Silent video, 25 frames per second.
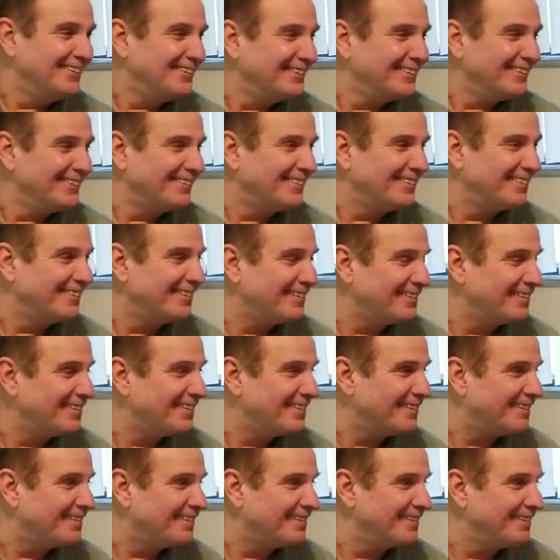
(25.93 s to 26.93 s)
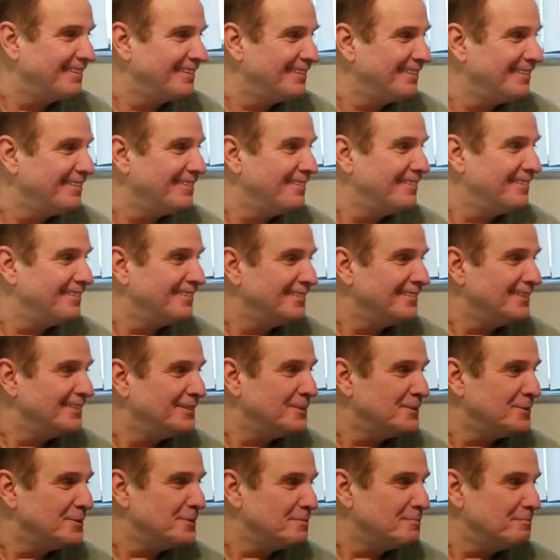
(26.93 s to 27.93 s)

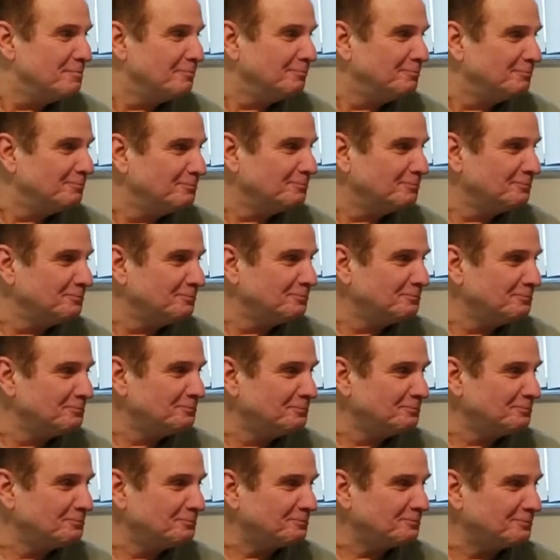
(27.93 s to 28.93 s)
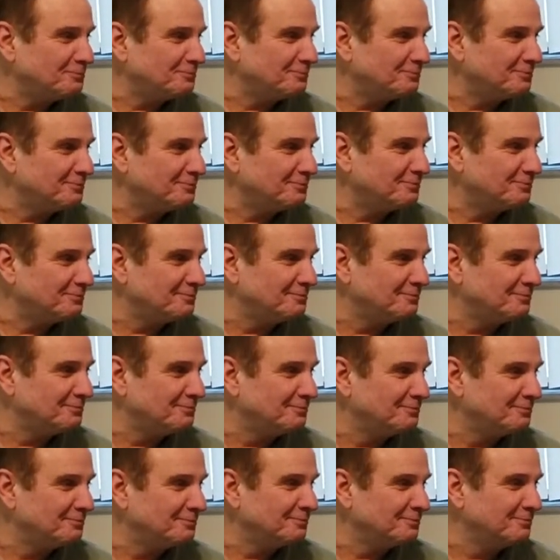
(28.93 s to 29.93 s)

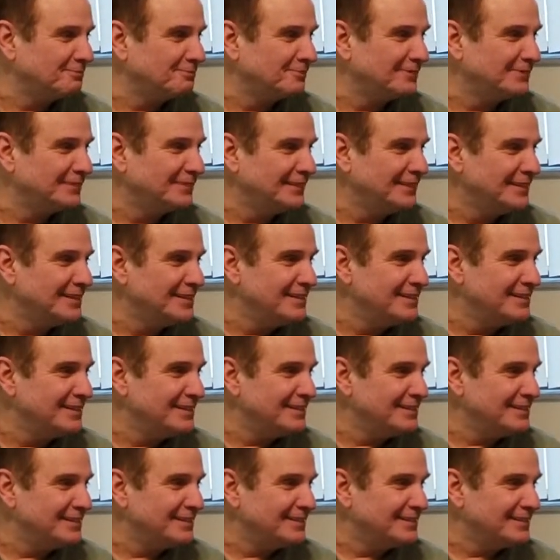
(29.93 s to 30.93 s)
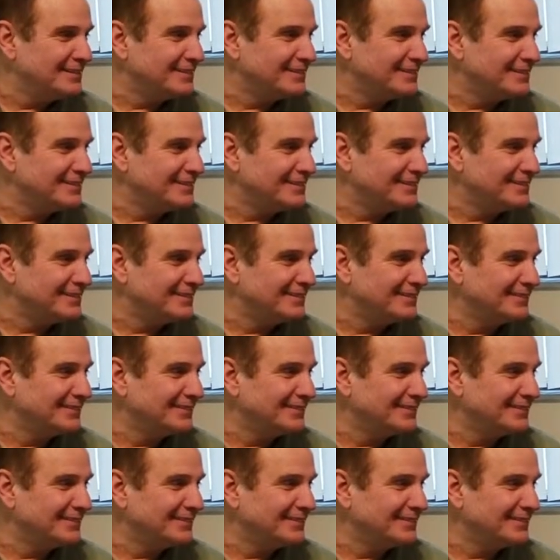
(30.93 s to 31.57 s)
The person shown says nothing.